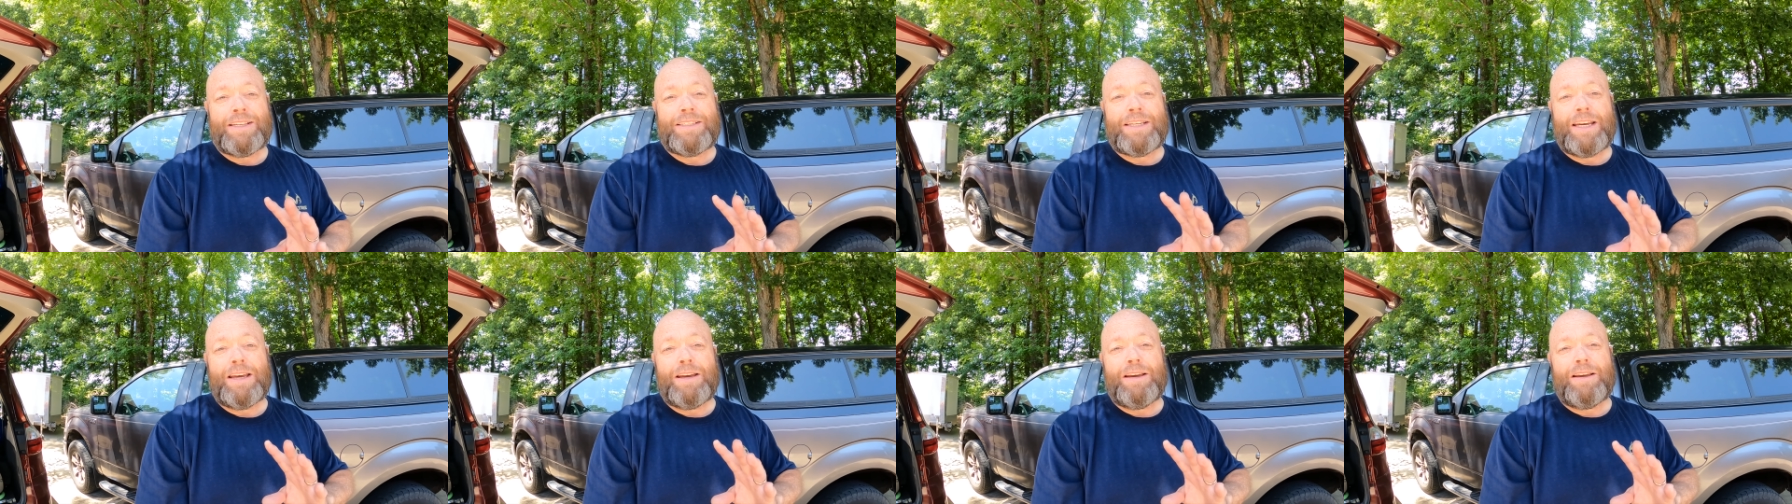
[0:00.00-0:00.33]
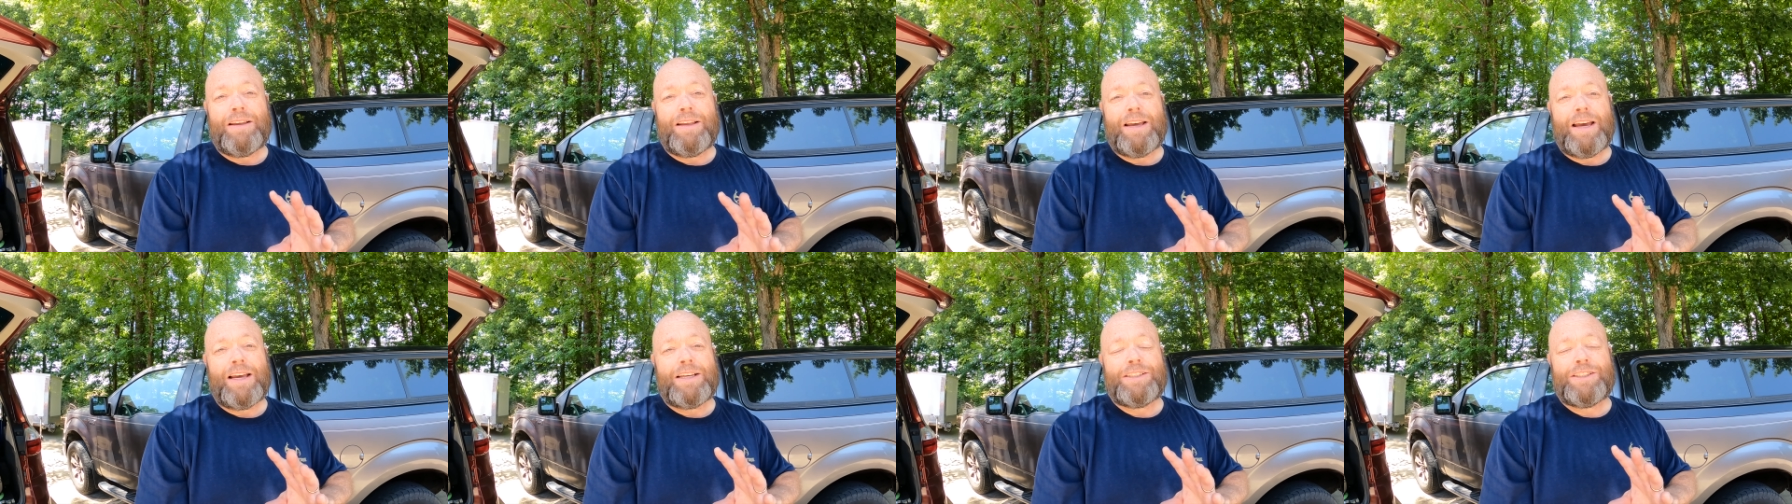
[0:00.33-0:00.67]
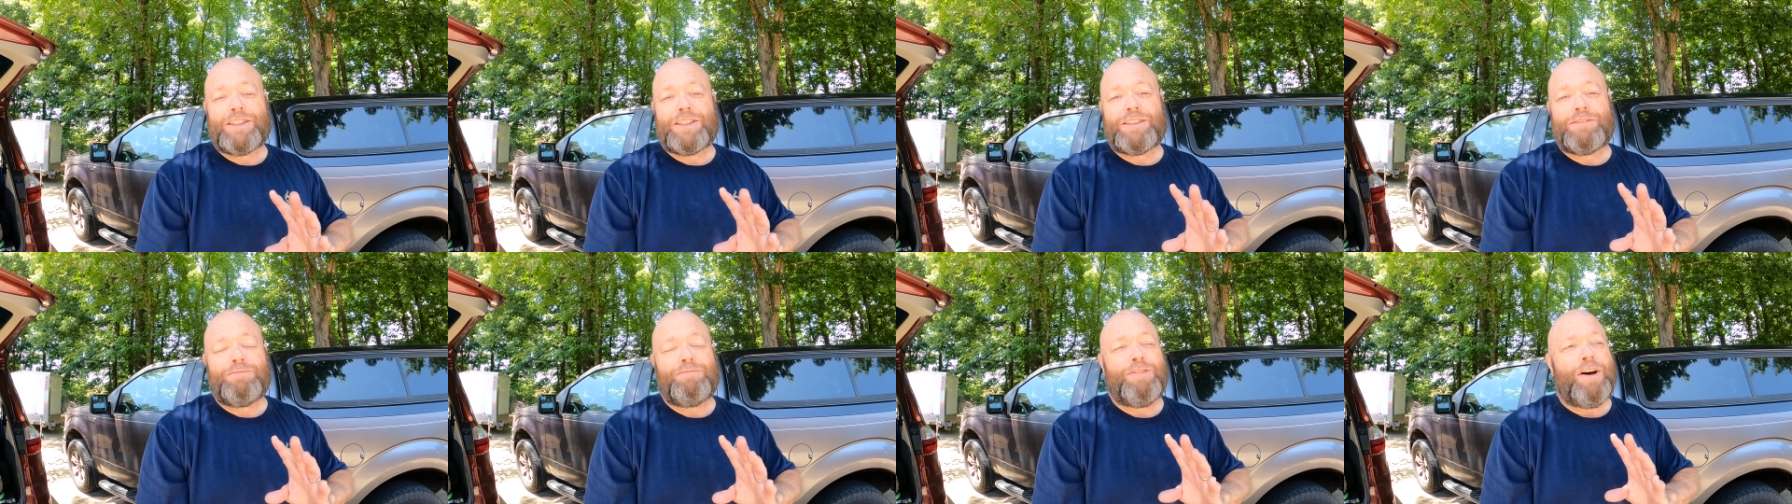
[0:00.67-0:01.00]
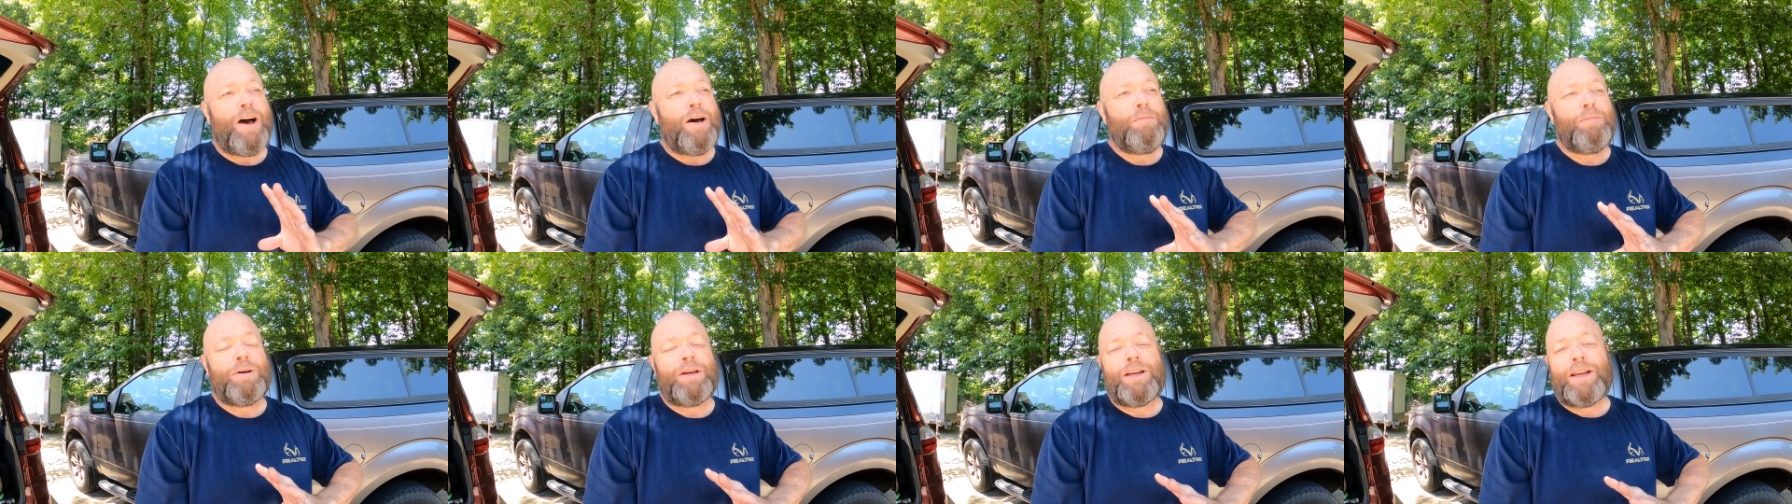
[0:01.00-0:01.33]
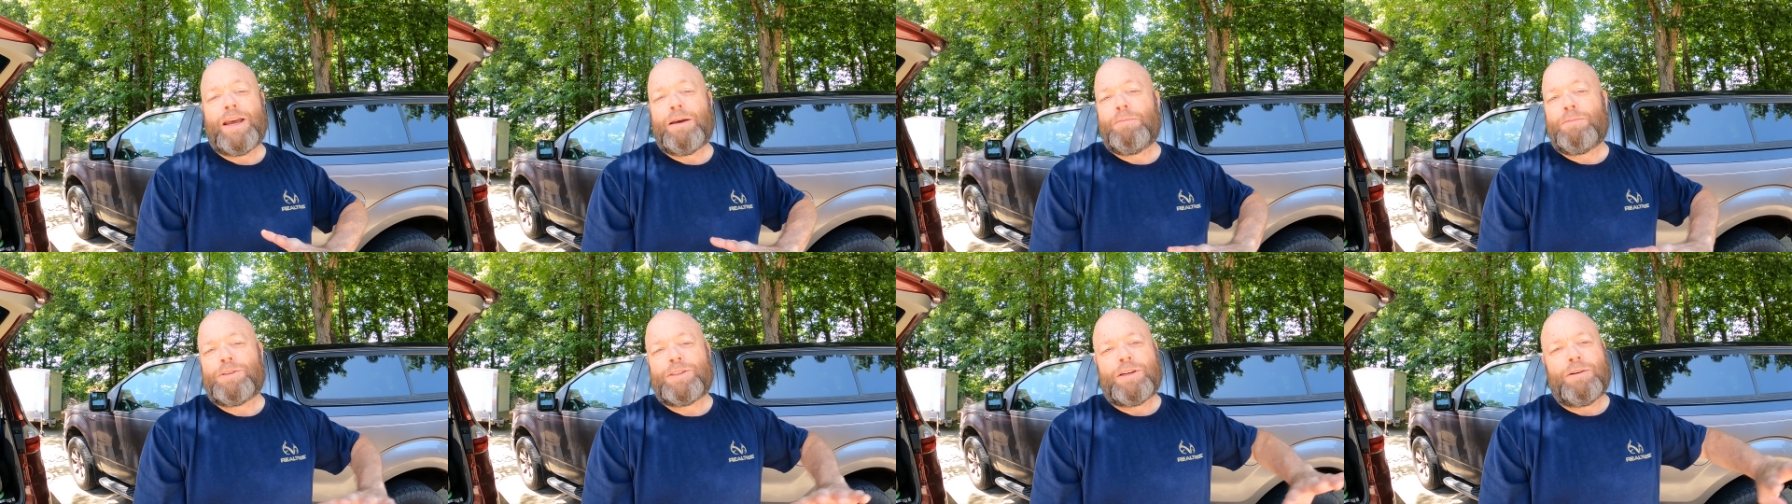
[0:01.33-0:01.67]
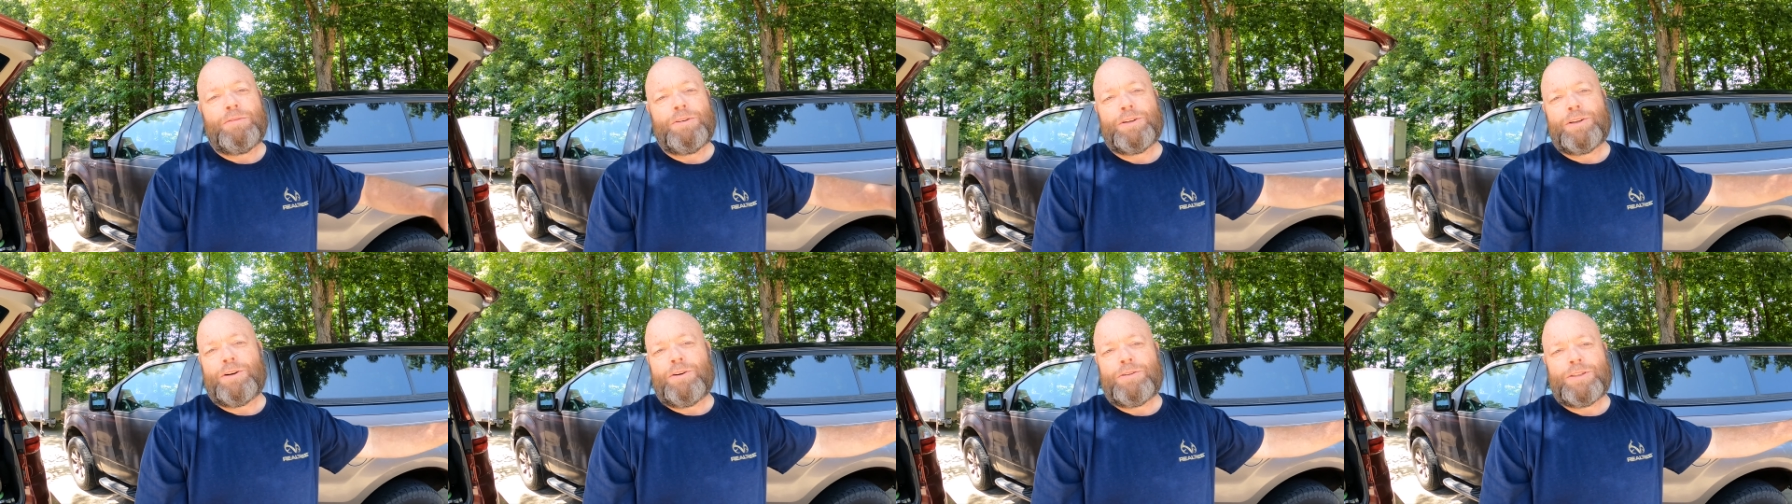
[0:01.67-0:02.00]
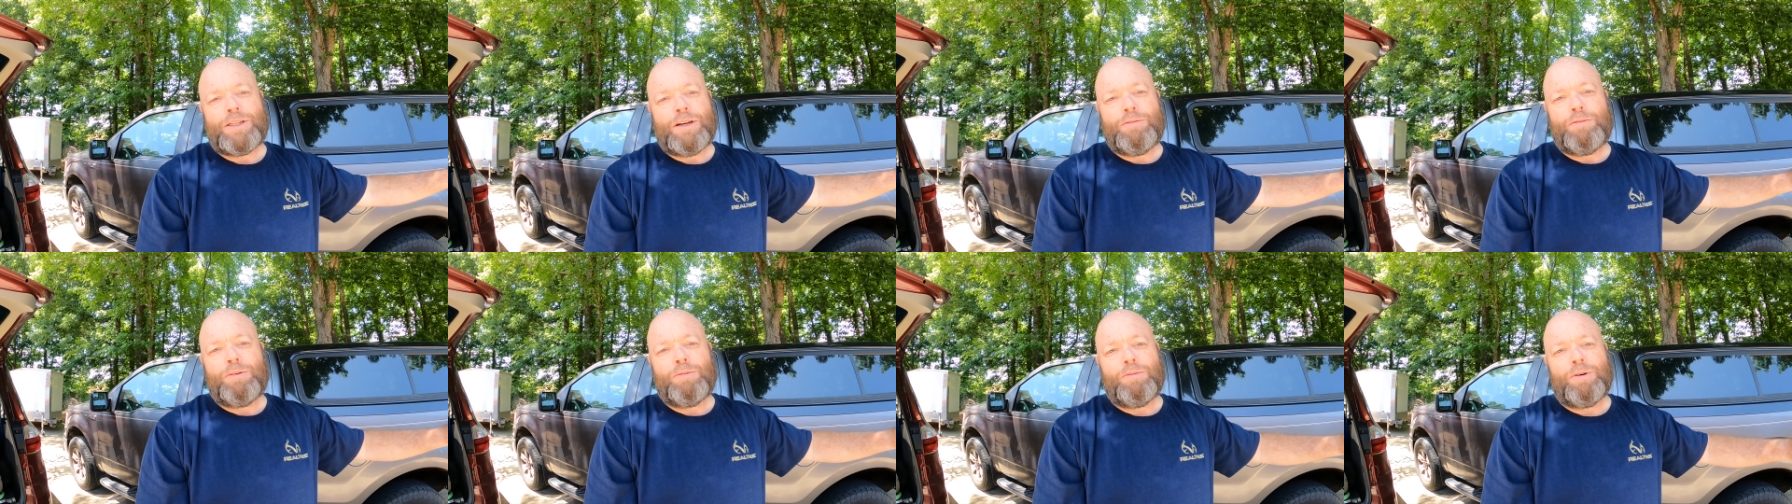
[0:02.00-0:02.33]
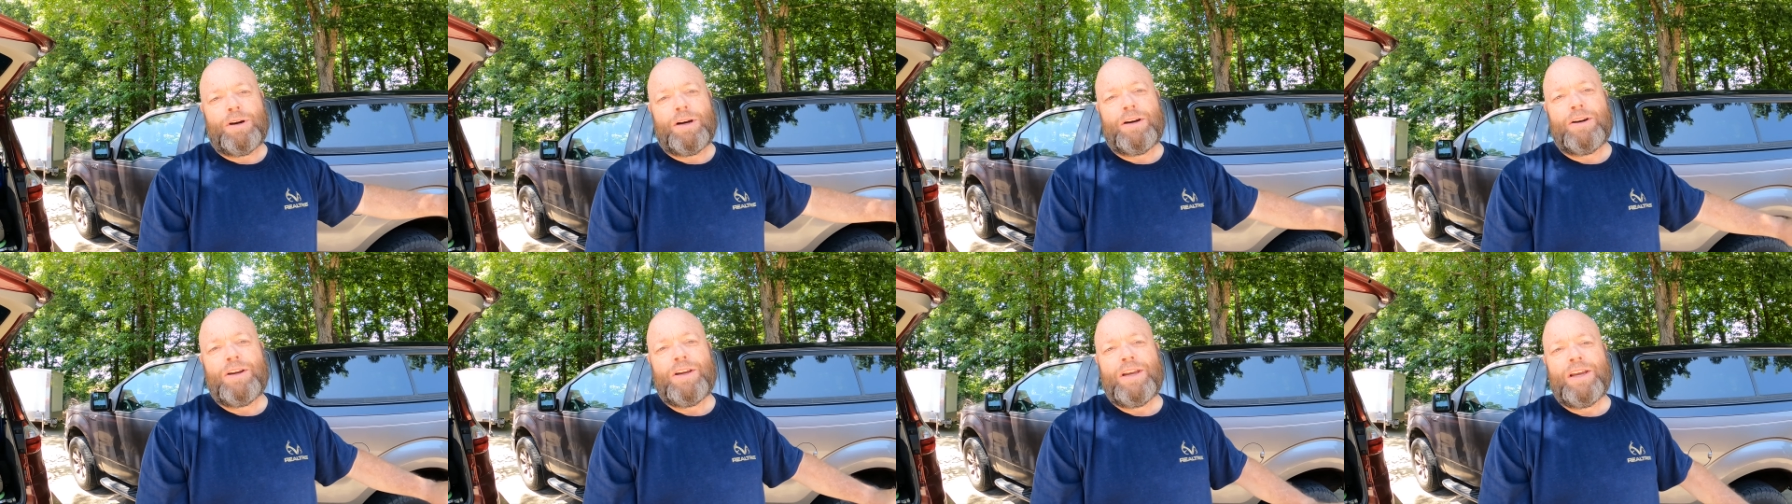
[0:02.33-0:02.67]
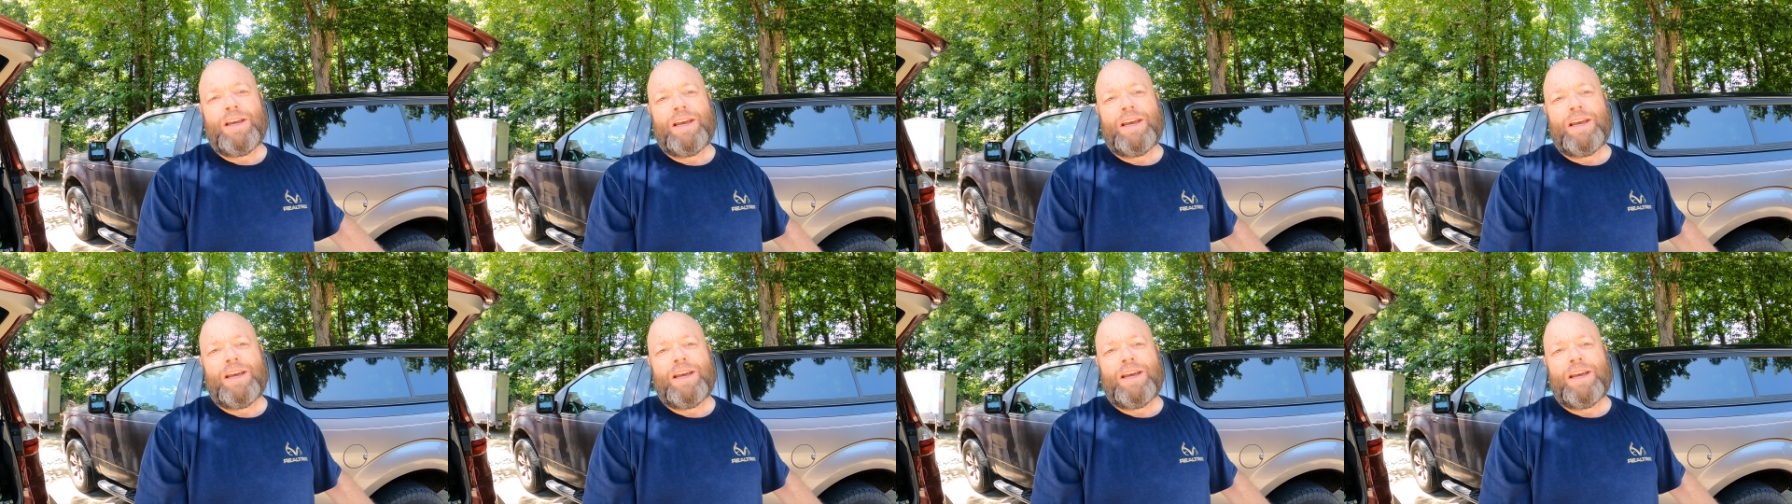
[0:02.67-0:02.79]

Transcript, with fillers: has it's just vomit Amazon returns everywhere.